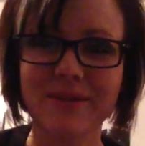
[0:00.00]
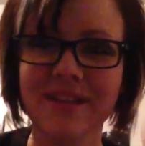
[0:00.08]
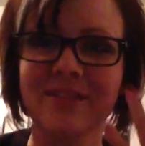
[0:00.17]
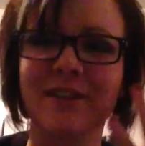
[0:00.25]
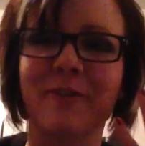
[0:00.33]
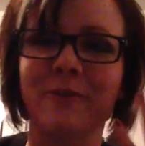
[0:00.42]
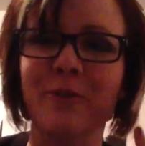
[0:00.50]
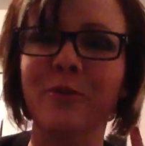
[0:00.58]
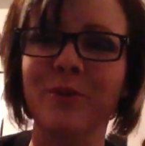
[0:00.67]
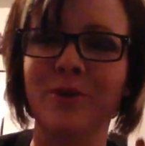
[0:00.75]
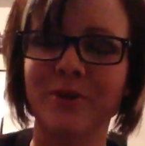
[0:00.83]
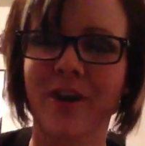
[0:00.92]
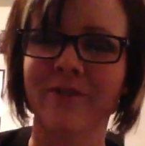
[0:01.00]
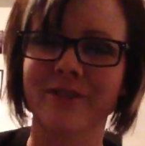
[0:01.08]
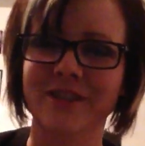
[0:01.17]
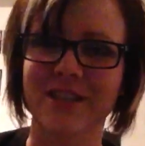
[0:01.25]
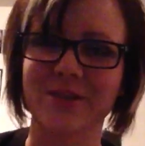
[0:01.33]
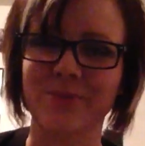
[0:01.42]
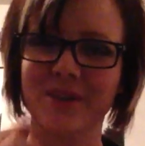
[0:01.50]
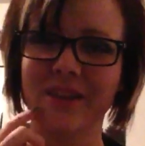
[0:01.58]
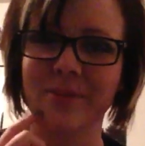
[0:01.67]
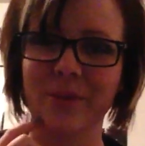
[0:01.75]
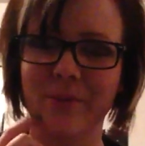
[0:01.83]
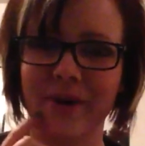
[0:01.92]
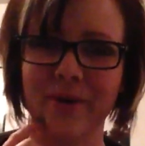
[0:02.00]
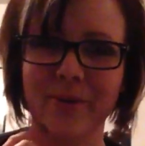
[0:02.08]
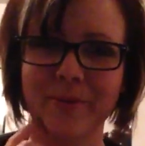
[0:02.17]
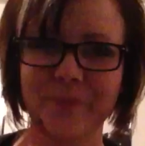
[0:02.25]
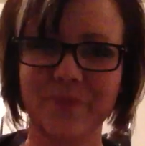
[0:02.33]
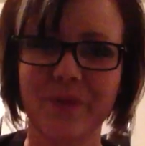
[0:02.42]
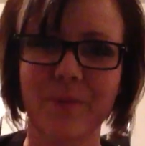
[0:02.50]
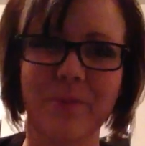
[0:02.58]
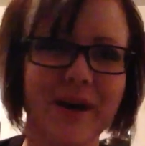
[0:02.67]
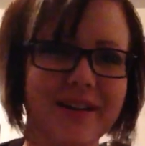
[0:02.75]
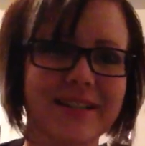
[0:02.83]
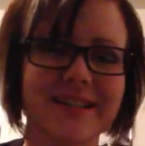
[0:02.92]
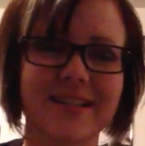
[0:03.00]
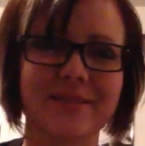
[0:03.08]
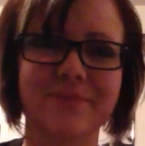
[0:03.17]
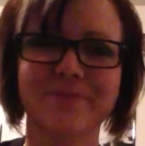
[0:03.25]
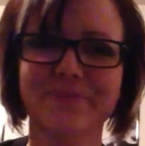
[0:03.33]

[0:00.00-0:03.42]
was having a full-blown conversation with him about bugs and